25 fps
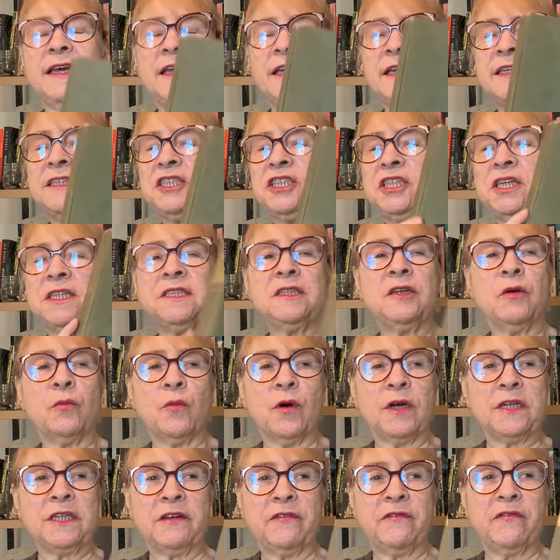It's just a
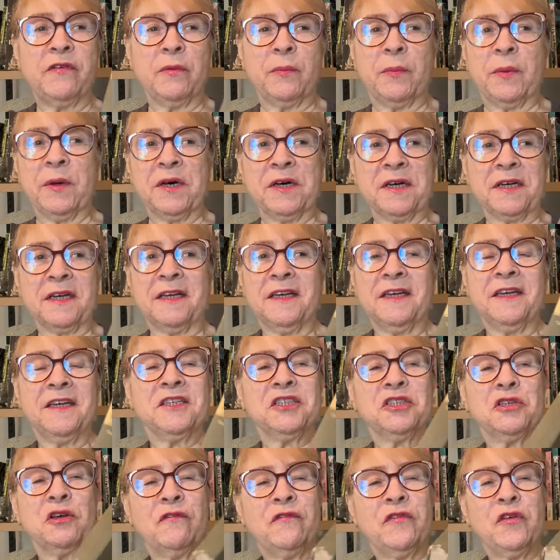wonderful book.
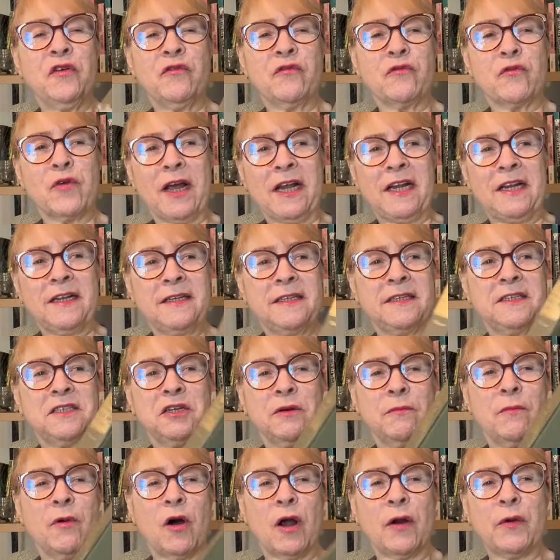So if you've read it,
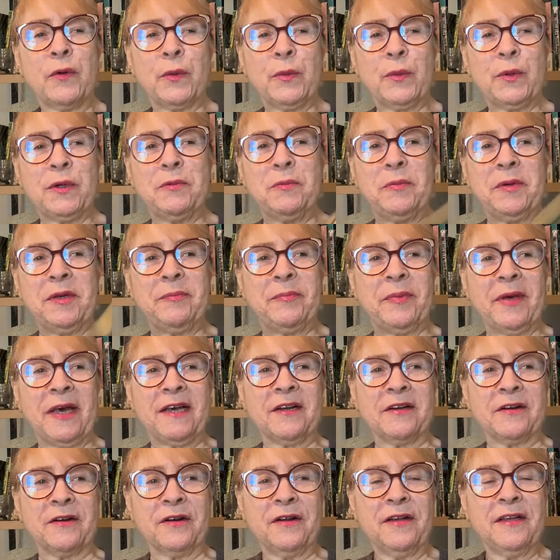Tomorrow Will Be
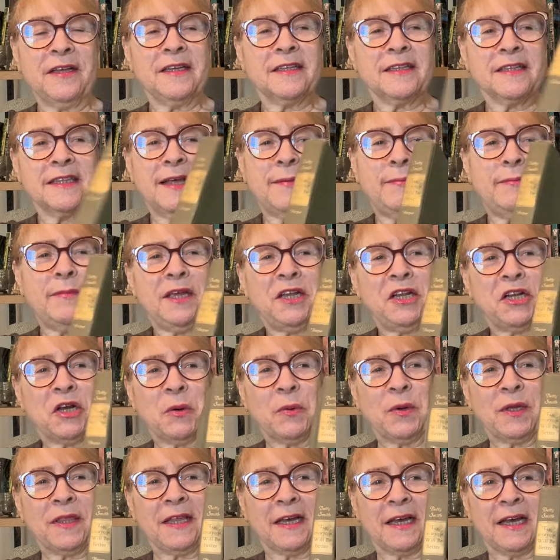Better, let me
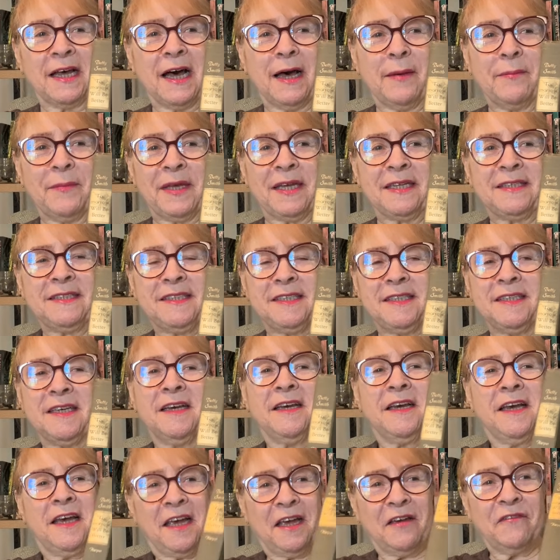know in the comments
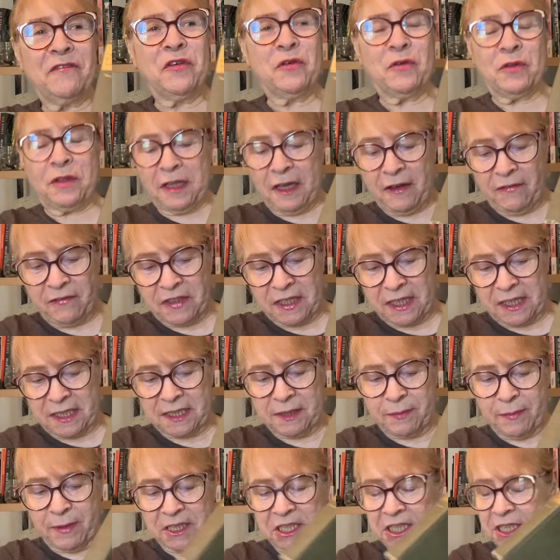if you loved it
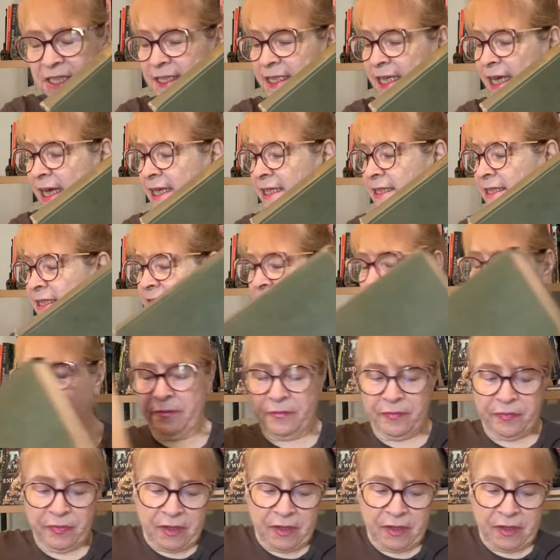as much as I did.